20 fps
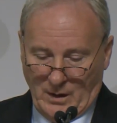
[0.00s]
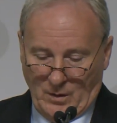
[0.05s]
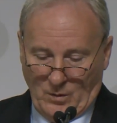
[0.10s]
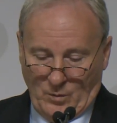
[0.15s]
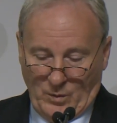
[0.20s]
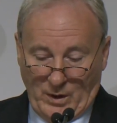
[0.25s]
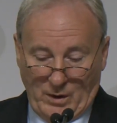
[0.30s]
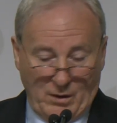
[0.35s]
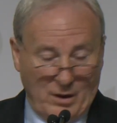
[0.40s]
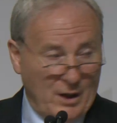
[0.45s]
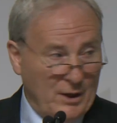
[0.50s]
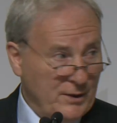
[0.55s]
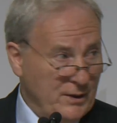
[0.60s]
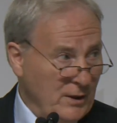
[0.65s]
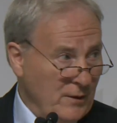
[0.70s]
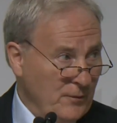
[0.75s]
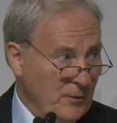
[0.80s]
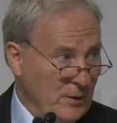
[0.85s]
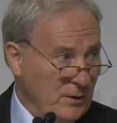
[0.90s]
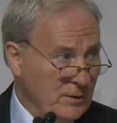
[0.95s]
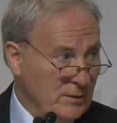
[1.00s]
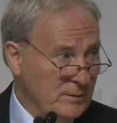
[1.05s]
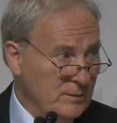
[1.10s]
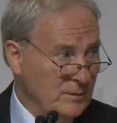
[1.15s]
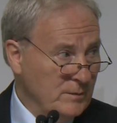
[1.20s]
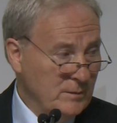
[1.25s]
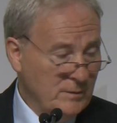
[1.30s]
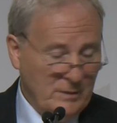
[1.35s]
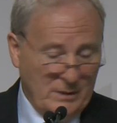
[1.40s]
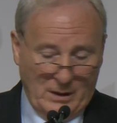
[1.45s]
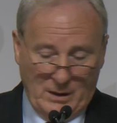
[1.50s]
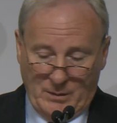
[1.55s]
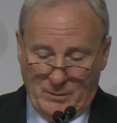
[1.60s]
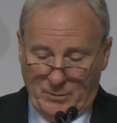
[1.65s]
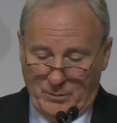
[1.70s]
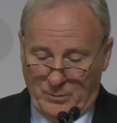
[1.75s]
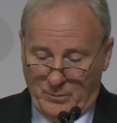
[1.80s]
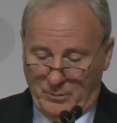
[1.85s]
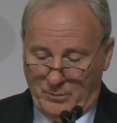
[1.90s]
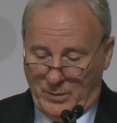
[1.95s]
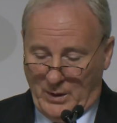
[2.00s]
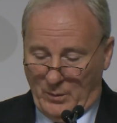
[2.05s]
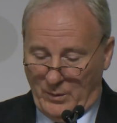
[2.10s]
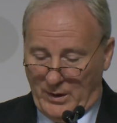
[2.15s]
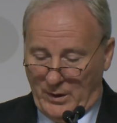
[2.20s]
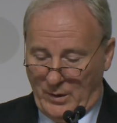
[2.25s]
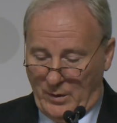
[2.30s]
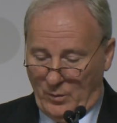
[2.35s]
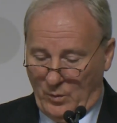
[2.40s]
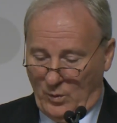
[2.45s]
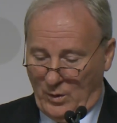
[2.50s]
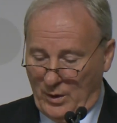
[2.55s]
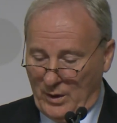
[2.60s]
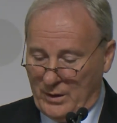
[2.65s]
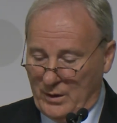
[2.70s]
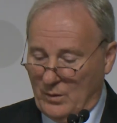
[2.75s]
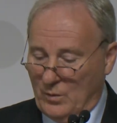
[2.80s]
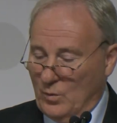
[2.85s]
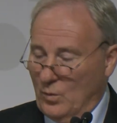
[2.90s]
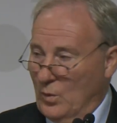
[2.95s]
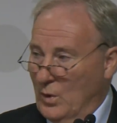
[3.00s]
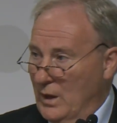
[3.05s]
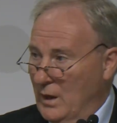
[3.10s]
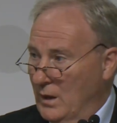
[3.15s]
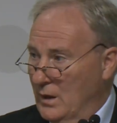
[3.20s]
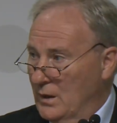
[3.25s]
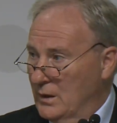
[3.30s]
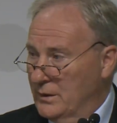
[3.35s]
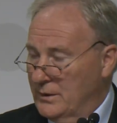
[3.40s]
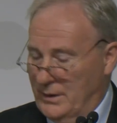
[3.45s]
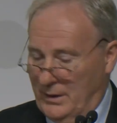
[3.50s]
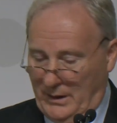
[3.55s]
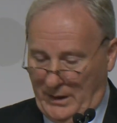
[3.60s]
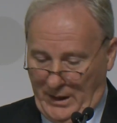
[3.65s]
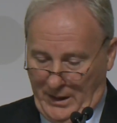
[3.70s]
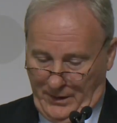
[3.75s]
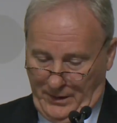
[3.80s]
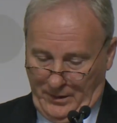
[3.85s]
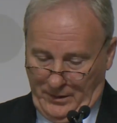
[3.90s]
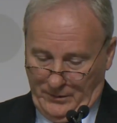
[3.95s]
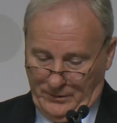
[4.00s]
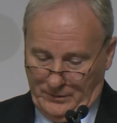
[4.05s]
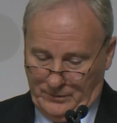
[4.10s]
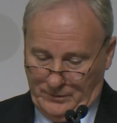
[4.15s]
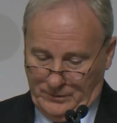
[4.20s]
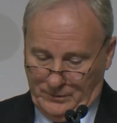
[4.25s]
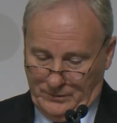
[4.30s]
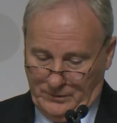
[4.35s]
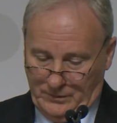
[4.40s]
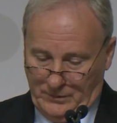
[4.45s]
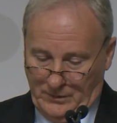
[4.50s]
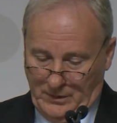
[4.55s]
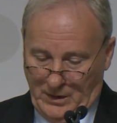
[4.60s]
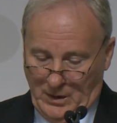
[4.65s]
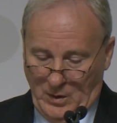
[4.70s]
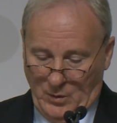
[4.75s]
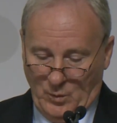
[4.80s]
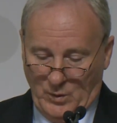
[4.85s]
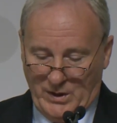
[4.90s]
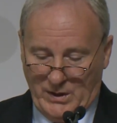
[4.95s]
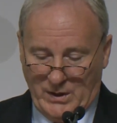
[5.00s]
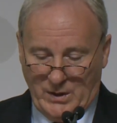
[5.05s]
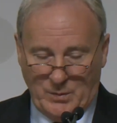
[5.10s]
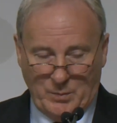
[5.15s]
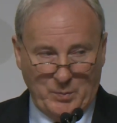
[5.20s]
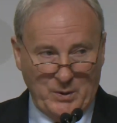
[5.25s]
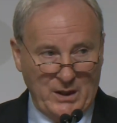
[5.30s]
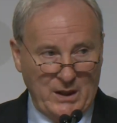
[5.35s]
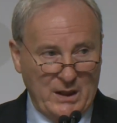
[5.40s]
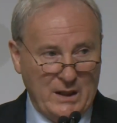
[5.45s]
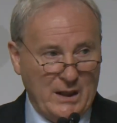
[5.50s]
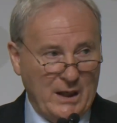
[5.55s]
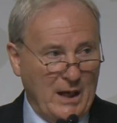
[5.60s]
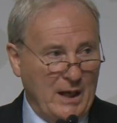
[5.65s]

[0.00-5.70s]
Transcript: We are all different, but we work well together. We speak